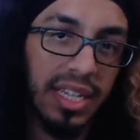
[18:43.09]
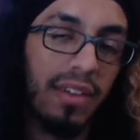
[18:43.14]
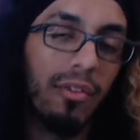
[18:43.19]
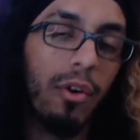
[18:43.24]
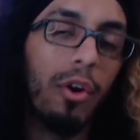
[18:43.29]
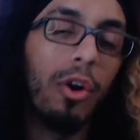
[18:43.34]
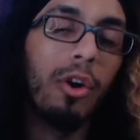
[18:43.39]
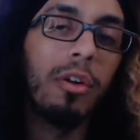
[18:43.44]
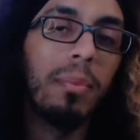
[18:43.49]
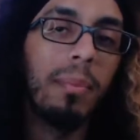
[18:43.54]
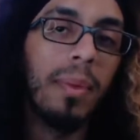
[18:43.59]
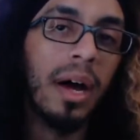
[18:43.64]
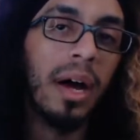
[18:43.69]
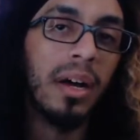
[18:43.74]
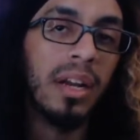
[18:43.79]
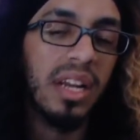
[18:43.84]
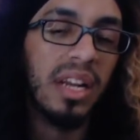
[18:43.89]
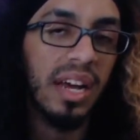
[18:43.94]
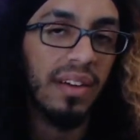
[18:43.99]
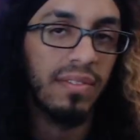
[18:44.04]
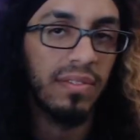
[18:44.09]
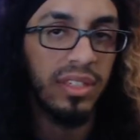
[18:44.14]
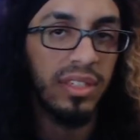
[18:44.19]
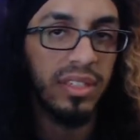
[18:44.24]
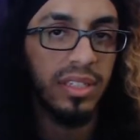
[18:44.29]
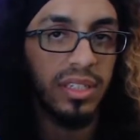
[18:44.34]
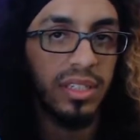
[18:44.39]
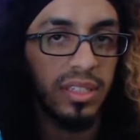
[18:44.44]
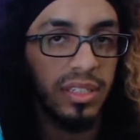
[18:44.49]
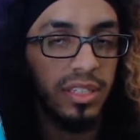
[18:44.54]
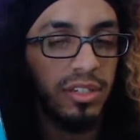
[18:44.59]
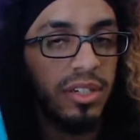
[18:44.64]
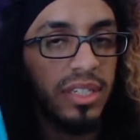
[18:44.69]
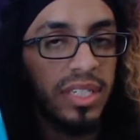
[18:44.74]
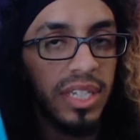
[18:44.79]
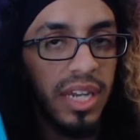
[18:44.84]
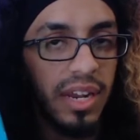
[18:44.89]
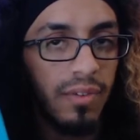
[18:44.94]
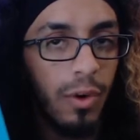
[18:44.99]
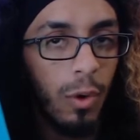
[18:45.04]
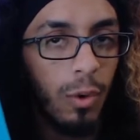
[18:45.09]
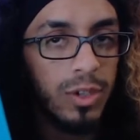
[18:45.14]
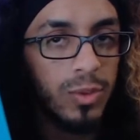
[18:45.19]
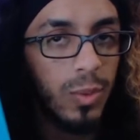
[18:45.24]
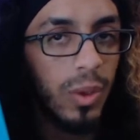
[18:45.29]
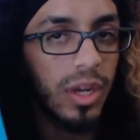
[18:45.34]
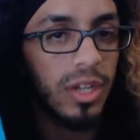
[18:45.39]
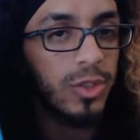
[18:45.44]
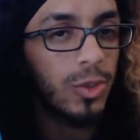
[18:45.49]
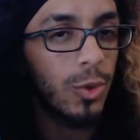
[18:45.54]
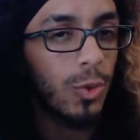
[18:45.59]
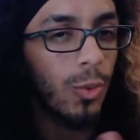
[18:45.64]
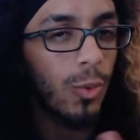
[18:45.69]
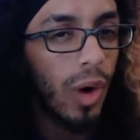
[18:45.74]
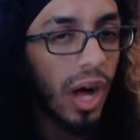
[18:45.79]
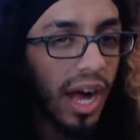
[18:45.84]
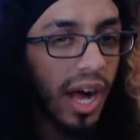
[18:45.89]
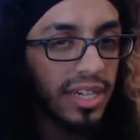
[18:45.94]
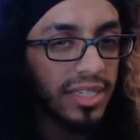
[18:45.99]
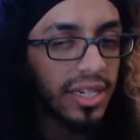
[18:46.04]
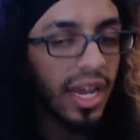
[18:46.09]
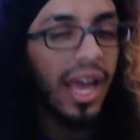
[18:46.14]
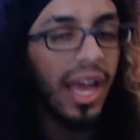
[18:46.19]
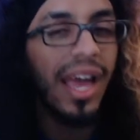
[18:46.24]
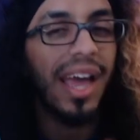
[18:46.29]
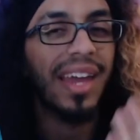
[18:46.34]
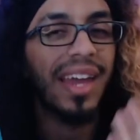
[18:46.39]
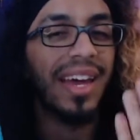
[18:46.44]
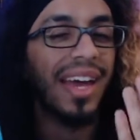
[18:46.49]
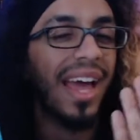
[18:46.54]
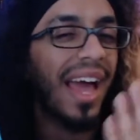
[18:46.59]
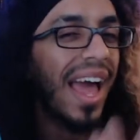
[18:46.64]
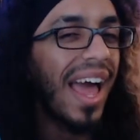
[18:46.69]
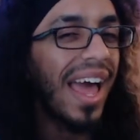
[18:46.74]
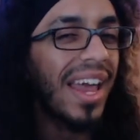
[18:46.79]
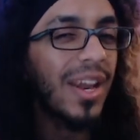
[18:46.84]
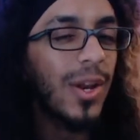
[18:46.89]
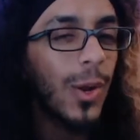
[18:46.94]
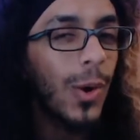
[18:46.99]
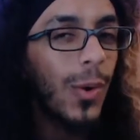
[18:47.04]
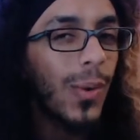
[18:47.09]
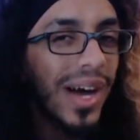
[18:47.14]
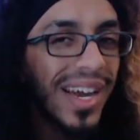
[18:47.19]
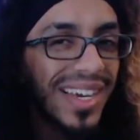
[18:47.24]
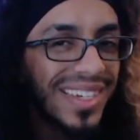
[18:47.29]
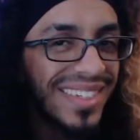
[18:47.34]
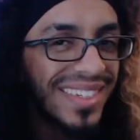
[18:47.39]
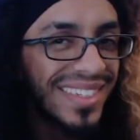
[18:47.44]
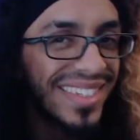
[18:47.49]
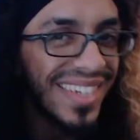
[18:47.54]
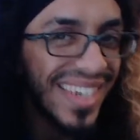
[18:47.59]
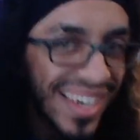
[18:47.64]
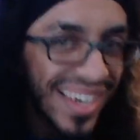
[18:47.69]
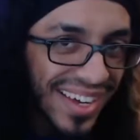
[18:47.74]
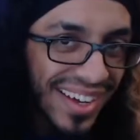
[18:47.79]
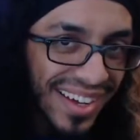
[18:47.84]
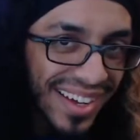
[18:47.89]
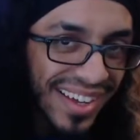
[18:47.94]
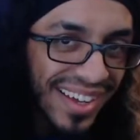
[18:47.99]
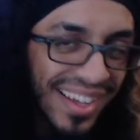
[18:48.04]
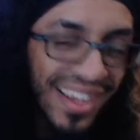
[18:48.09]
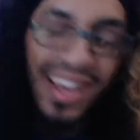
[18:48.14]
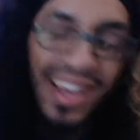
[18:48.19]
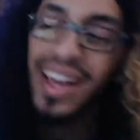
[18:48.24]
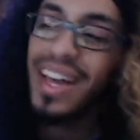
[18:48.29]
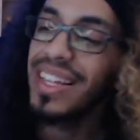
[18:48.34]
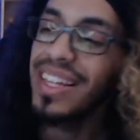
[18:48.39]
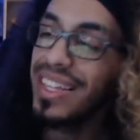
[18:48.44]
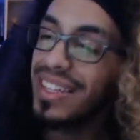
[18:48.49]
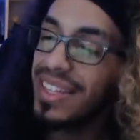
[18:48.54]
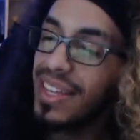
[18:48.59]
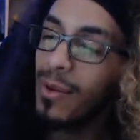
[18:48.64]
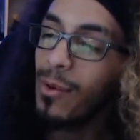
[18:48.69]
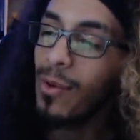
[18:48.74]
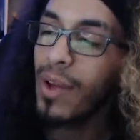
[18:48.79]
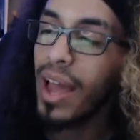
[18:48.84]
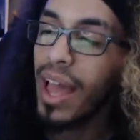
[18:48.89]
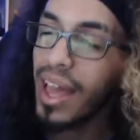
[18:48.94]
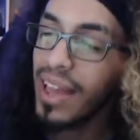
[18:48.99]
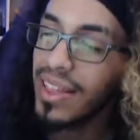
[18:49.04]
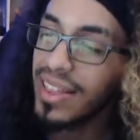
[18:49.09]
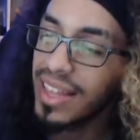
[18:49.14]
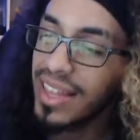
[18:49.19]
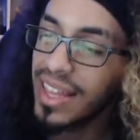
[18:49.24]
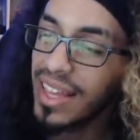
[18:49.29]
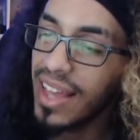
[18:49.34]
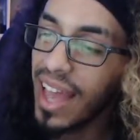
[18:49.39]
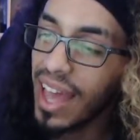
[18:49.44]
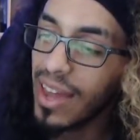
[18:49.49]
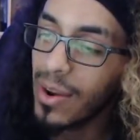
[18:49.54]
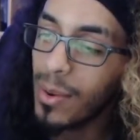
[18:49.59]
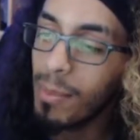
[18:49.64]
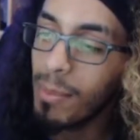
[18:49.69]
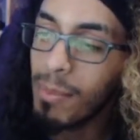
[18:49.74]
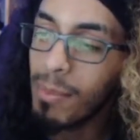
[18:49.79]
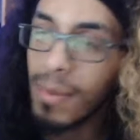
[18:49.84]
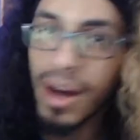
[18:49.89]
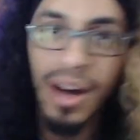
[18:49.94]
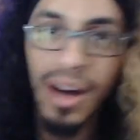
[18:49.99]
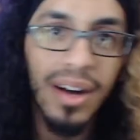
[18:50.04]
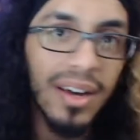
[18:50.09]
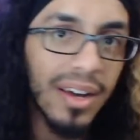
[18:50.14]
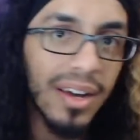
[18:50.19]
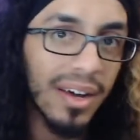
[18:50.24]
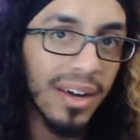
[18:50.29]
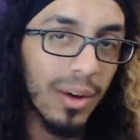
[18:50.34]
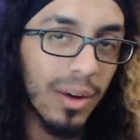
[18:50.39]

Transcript: I've heard about it. I've this is a series that I've always wanted to watch and I had no idea that they were had that they had a manga.